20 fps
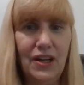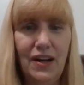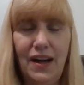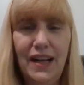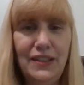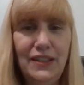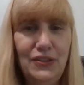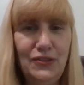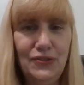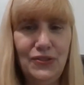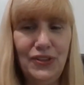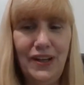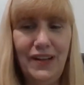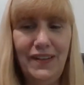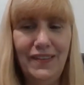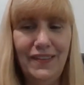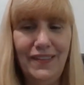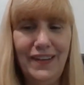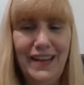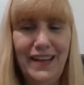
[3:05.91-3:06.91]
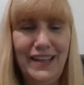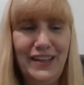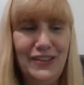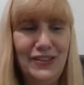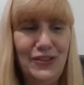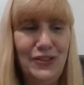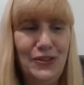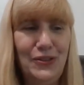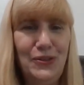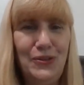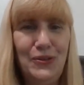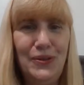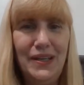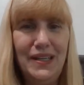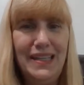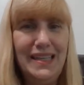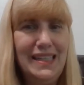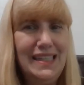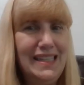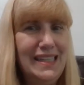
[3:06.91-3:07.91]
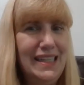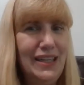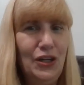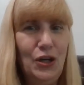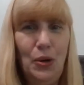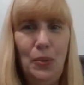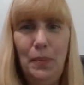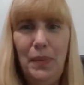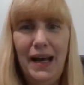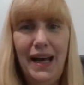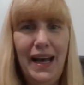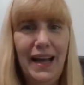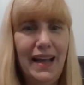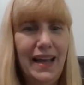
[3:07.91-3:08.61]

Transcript: I do not like to go back